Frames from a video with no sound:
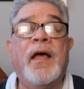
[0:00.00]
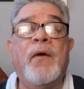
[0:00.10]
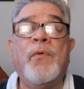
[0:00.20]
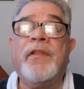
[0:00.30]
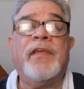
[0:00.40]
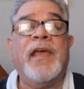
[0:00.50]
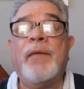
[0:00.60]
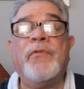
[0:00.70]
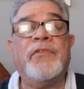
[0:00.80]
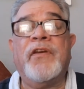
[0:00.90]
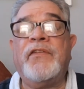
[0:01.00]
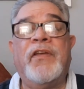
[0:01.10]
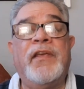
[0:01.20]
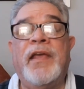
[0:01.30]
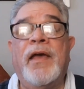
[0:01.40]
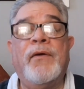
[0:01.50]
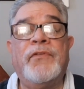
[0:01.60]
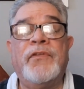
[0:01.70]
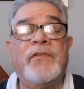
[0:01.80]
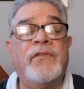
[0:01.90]
One of the cameras I take out
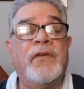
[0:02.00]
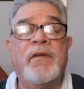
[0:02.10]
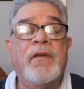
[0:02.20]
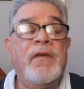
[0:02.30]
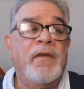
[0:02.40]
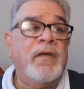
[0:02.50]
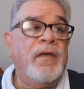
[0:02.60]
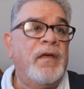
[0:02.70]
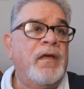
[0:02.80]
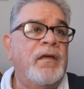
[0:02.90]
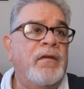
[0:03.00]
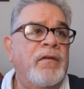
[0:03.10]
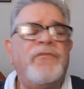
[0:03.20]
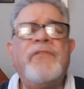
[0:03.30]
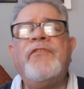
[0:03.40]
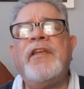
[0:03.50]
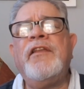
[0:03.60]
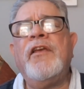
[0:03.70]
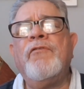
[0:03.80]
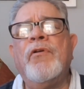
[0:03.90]
is a
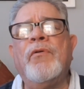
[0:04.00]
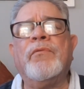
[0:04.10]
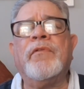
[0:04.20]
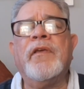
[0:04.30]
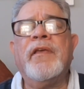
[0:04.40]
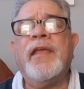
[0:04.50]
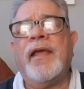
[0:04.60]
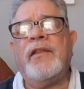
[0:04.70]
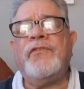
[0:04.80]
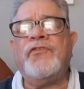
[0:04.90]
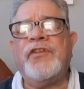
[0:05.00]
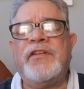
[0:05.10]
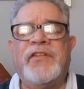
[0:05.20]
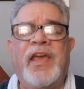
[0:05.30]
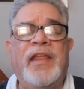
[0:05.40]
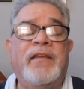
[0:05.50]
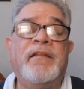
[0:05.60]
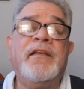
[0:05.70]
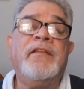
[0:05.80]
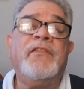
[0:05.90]
15-year-old Canon G10
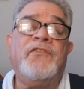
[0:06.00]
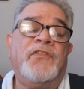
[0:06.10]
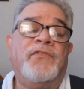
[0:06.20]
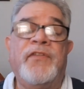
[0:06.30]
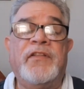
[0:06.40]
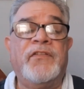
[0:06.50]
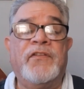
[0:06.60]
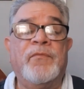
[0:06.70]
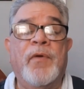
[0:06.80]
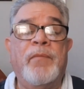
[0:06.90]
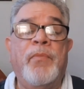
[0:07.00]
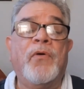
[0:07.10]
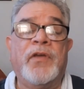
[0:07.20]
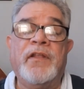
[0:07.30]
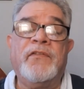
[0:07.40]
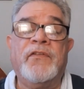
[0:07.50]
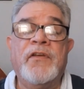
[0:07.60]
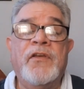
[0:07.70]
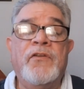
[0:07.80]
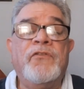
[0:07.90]
that just fits into my pockets.
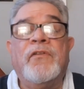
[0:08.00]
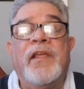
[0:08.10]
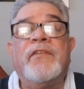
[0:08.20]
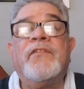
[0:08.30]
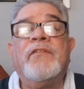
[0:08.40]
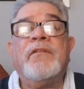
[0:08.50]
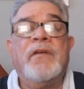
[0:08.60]
You're less